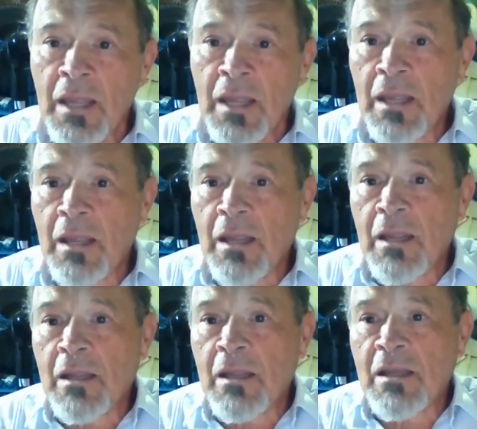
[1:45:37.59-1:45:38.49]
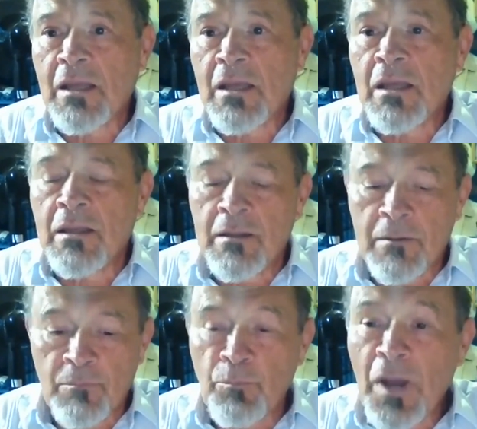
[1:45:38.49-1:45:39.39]
a
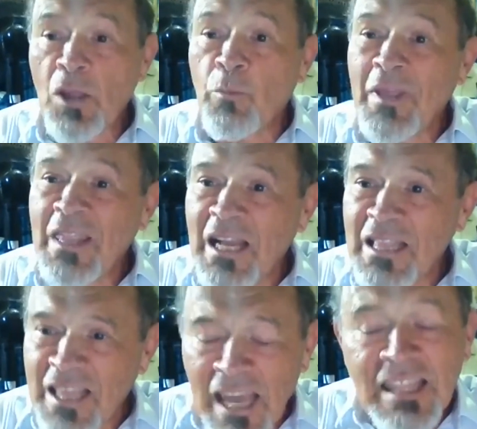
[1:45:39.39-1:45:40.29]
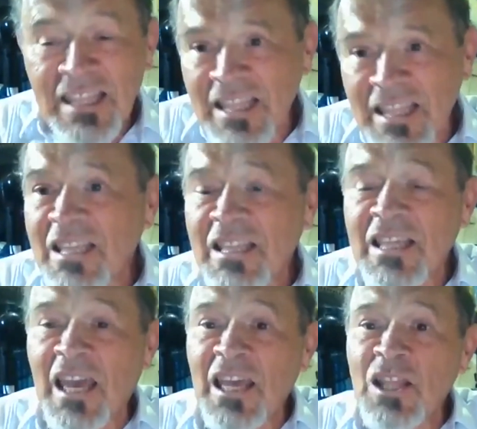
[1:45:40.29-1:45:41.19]
biomedical scientist in this
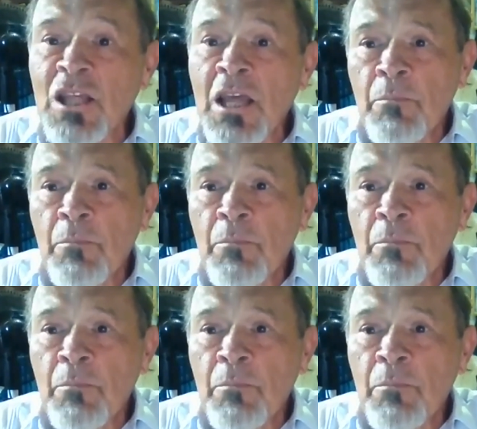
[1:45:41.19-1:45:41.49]
case,